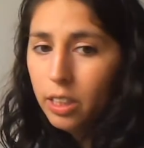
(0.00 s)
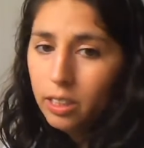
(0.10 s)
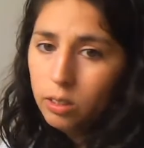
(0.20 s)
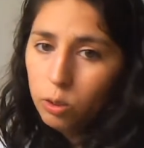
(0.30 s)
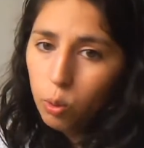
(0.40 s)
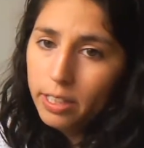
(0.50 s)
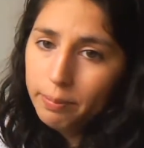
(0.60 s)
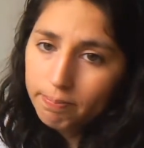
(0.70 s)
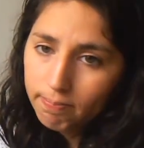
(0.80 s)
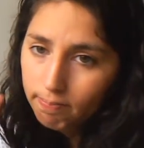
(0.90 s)
is 20.
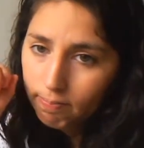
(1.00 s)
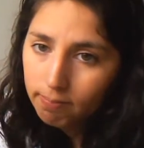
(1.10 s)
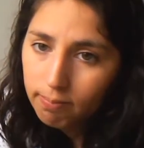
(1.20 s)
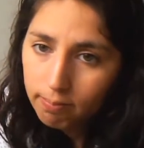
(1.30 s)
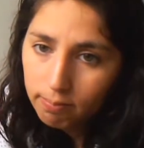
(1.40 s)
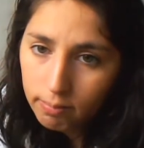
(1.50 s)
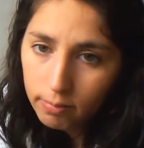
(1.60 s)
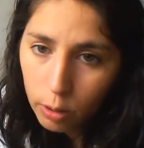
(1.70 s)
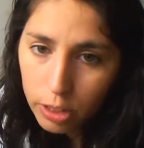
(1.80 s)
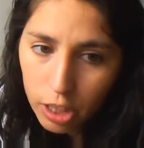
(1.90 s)

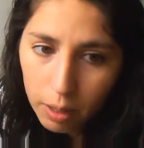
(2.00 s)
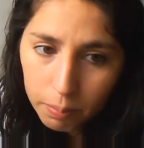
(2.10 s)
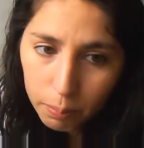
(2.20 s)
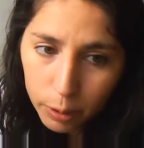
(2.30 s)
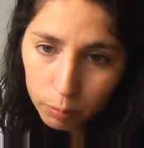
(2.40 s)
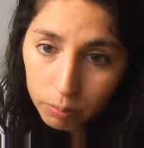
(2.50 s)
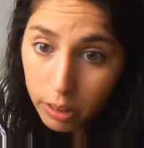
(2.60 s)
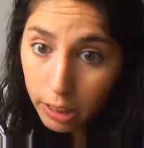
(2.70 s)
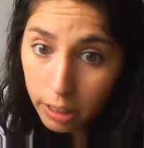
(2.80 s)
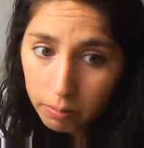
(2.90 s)
Great job. Boom.
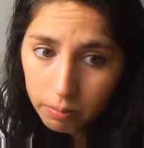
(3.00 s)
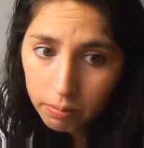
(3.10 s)
Done.